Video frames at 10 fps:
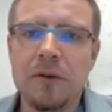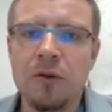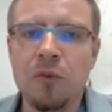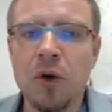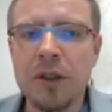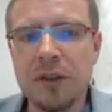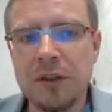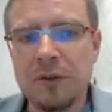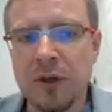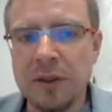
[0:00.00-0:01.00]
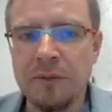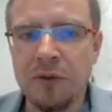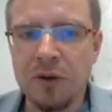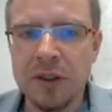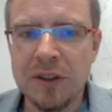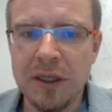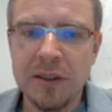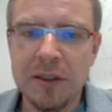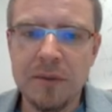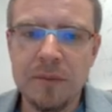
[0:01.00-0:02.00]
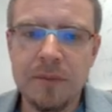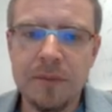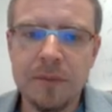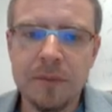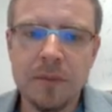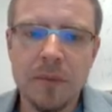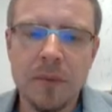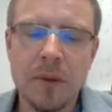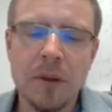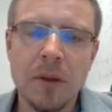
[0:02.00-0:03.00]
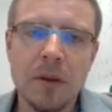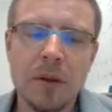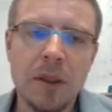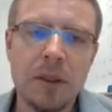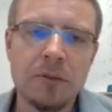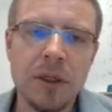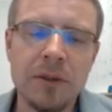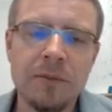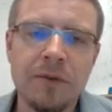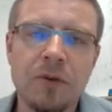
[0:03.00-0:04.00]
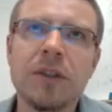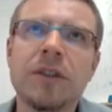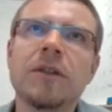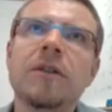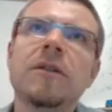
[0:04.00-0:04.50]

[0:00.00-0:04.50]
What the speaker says: what a random forest does, a random forest